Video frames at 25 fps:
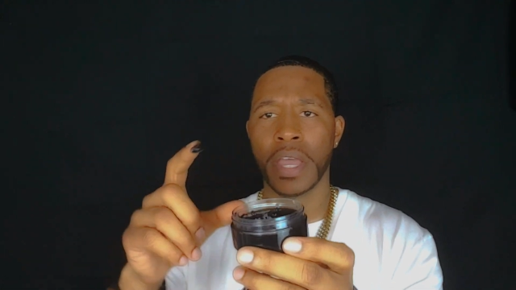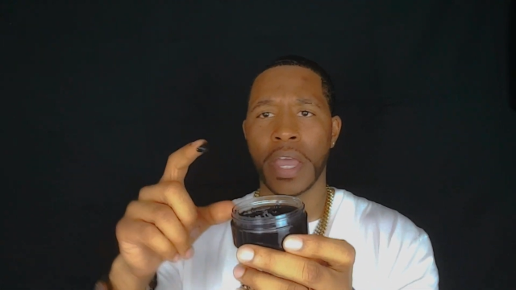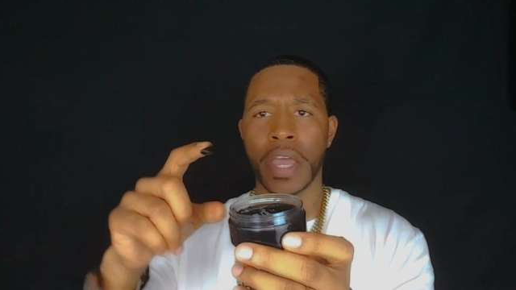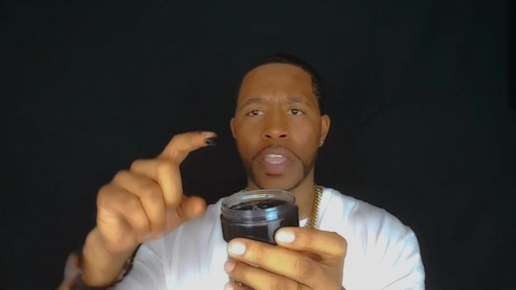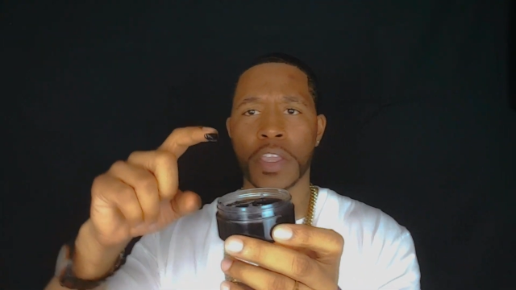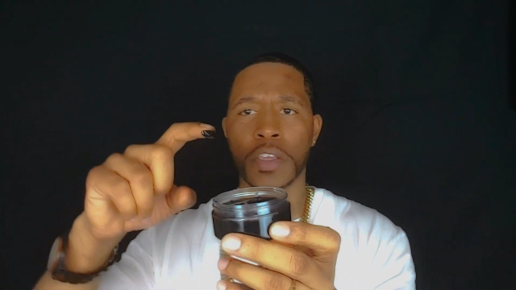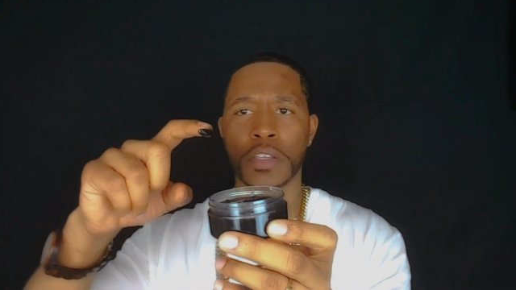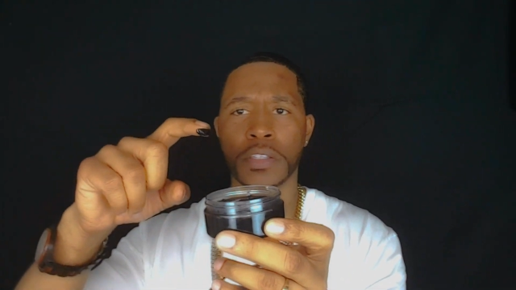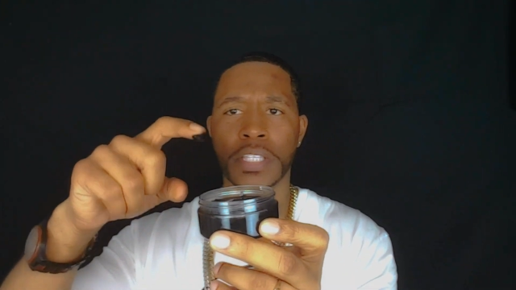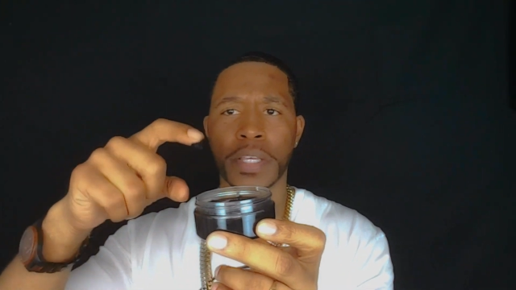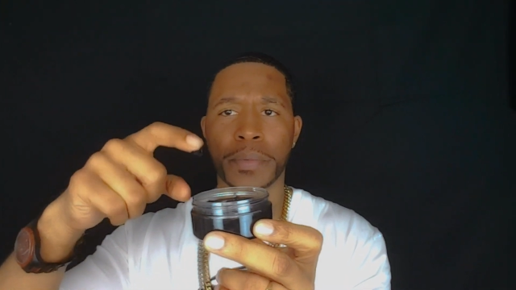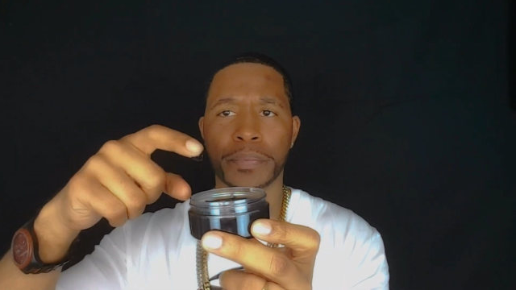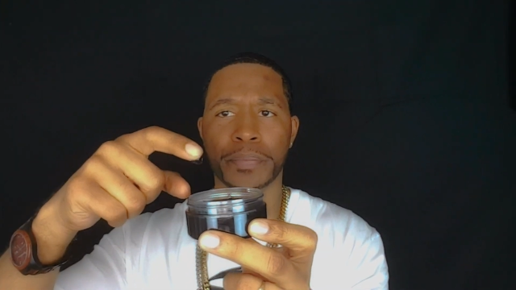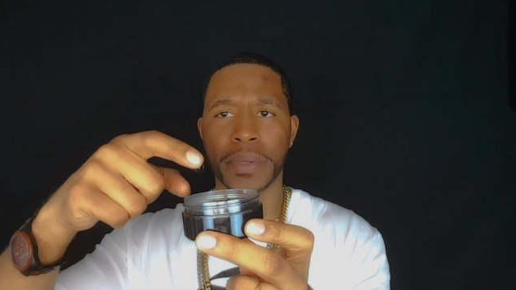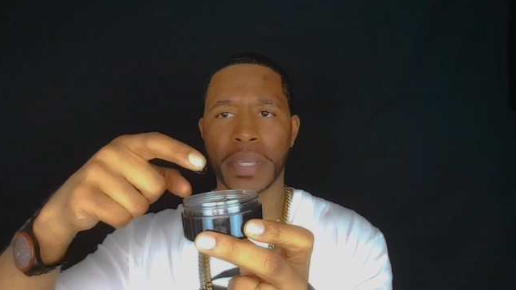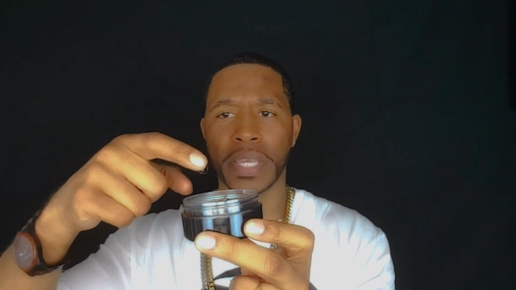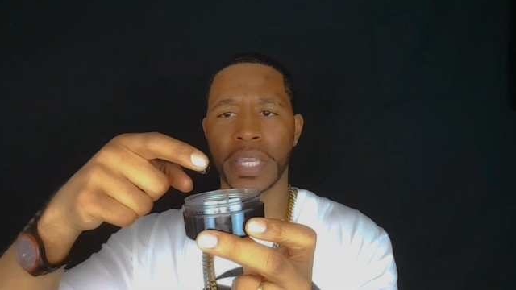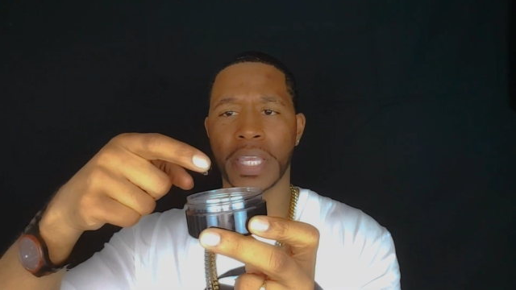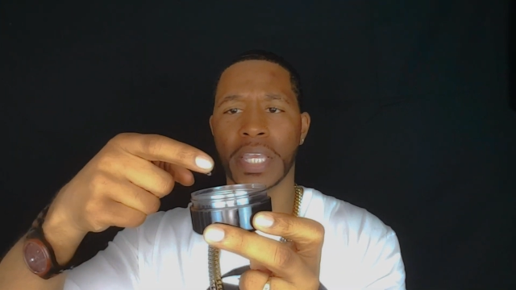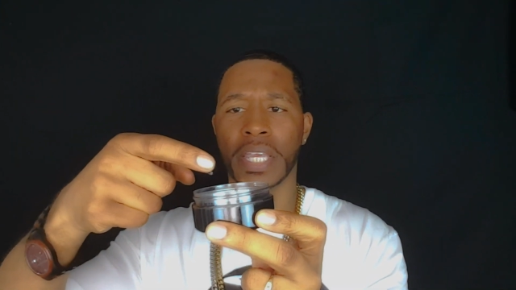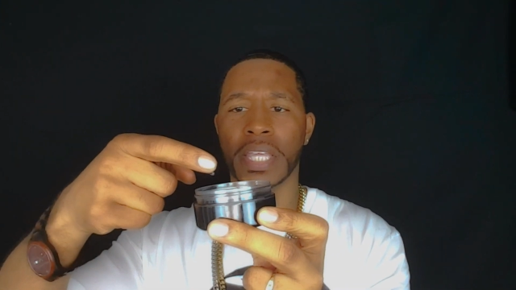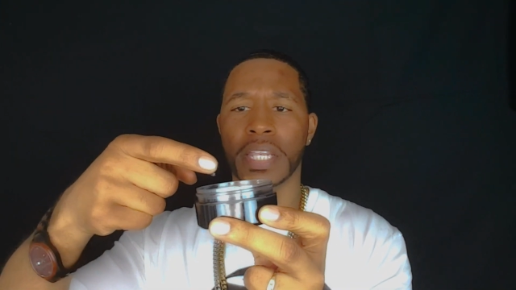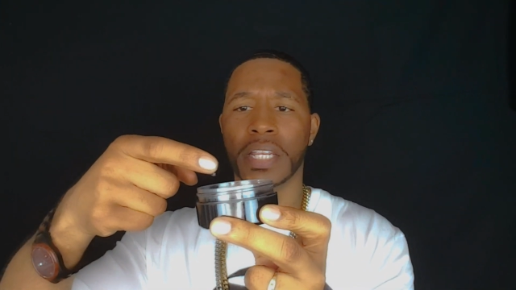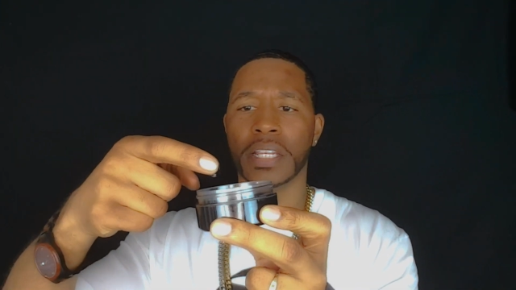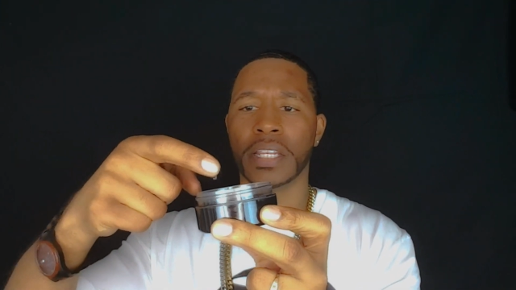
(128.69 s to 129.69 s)
and you dip your
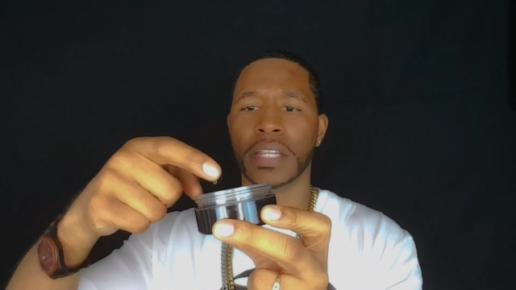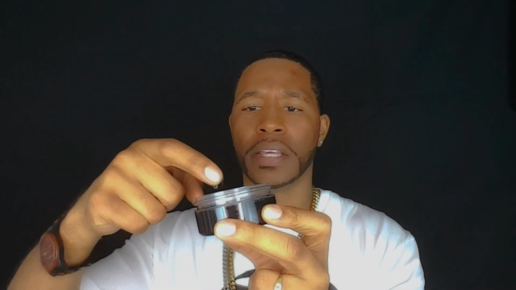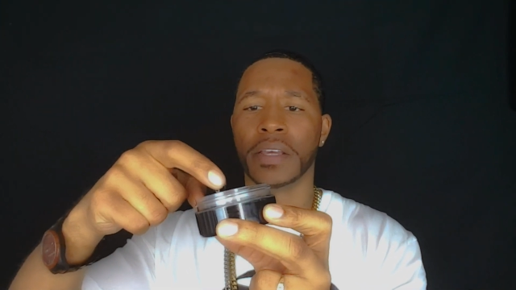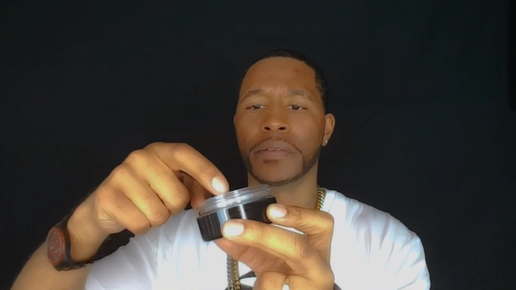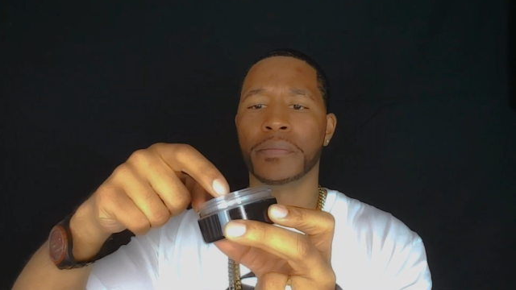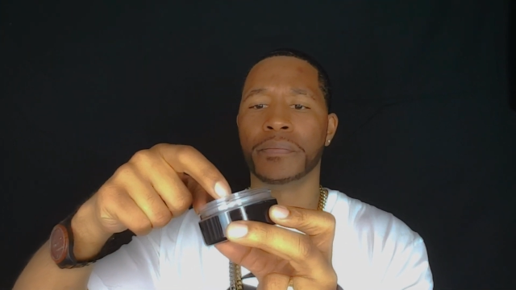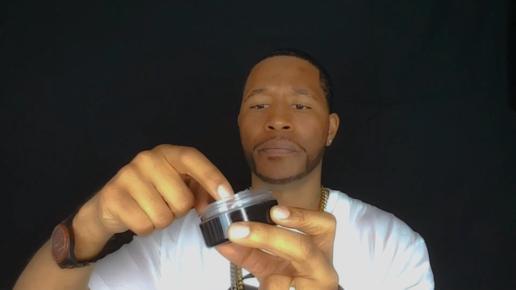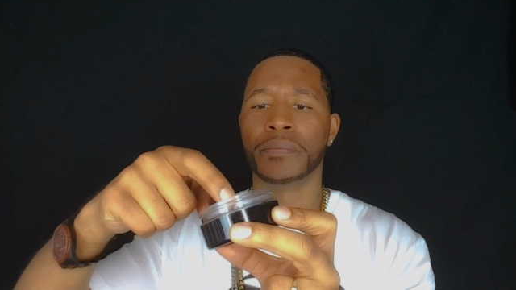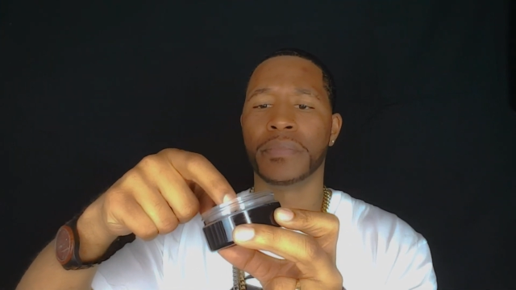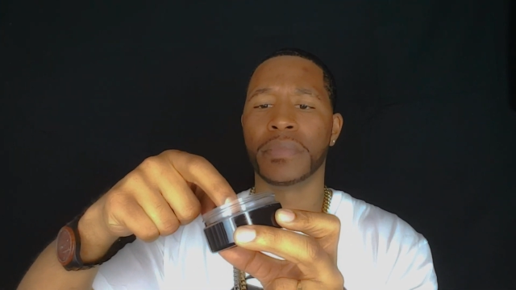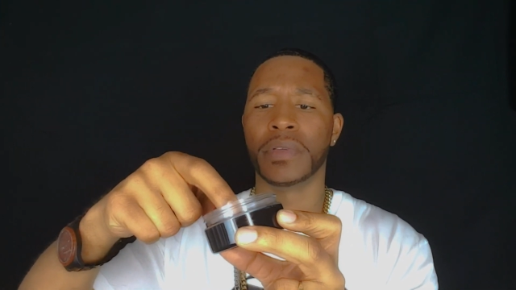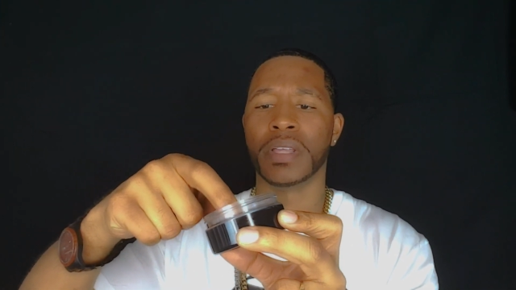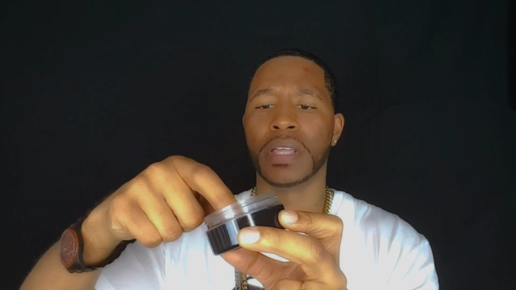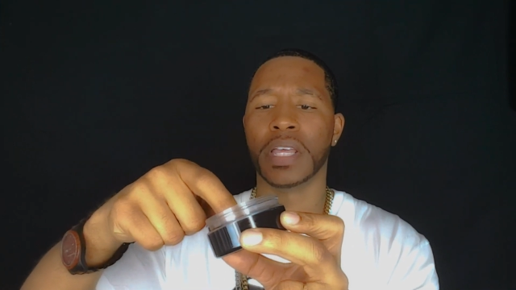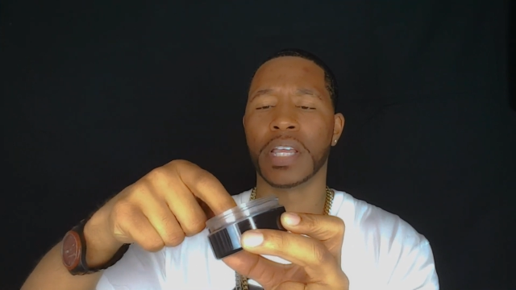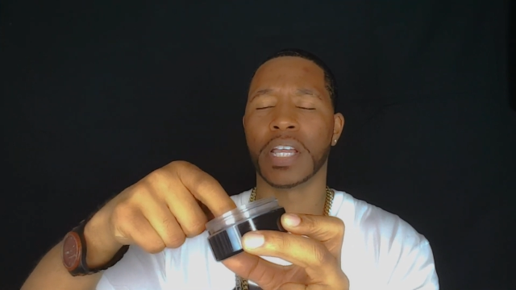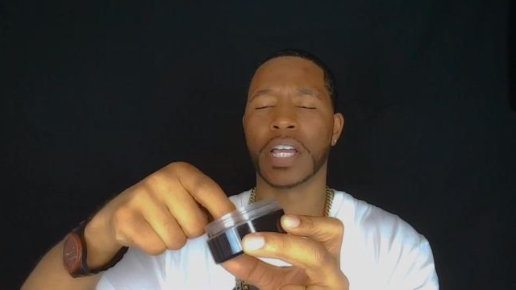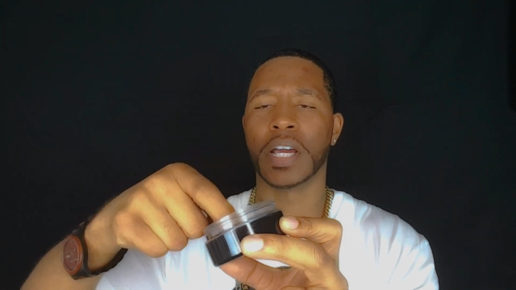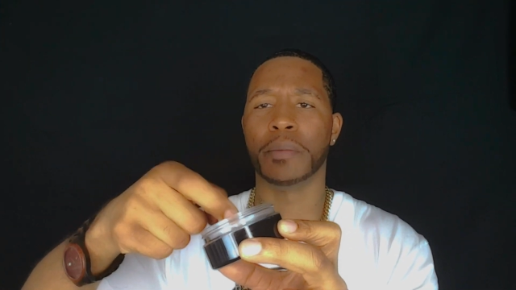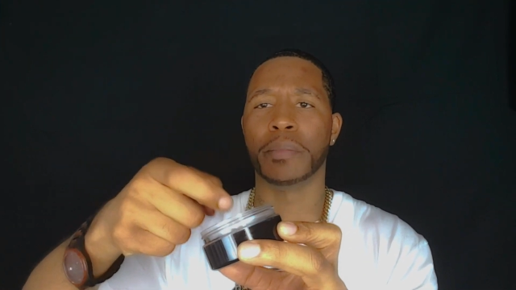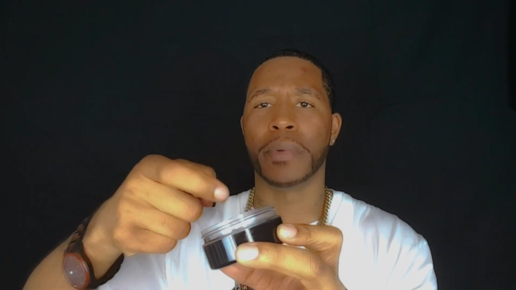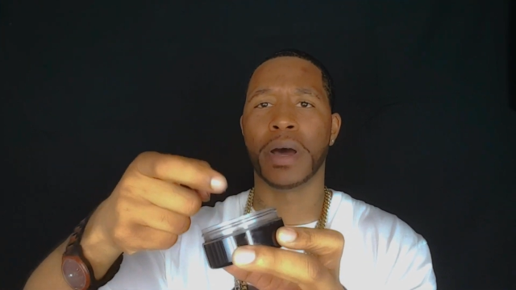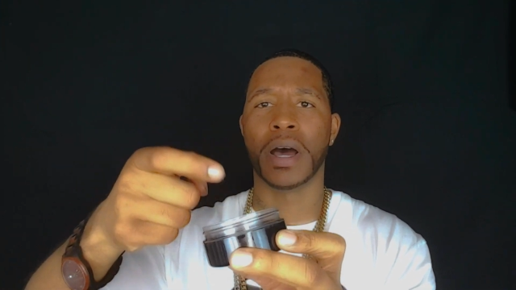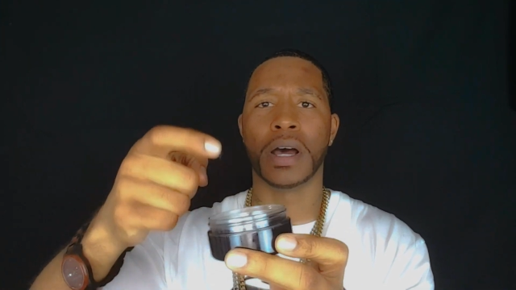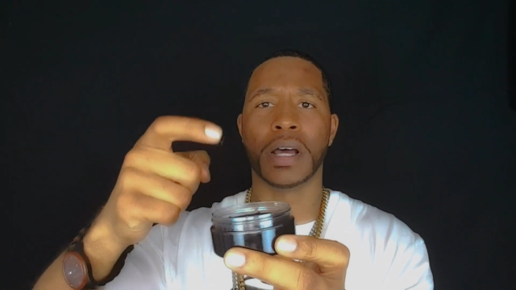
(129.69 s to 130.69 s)
hand in it, it
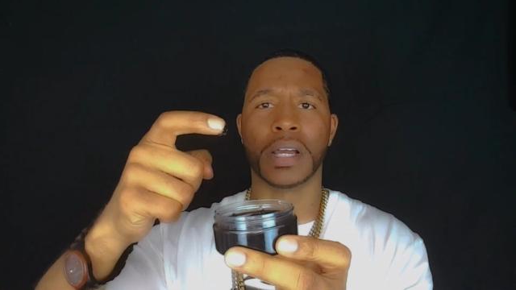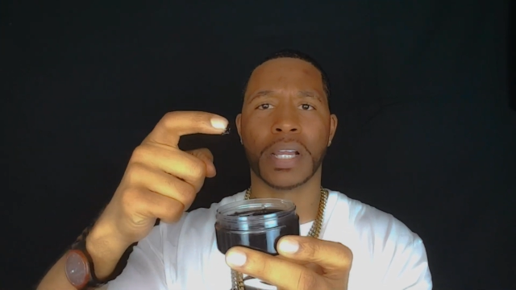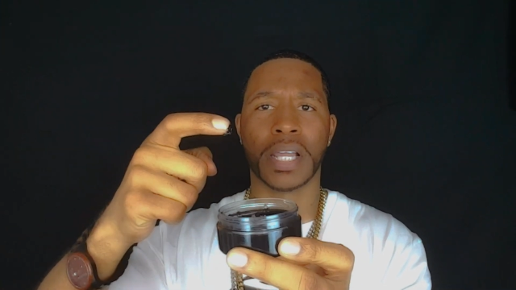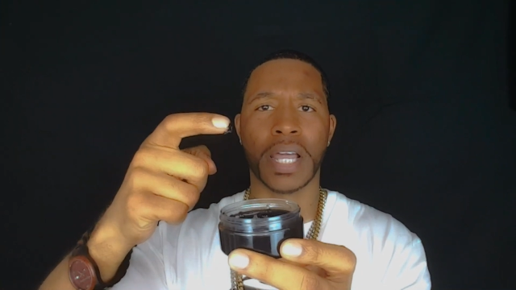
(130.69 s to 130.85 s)
come out,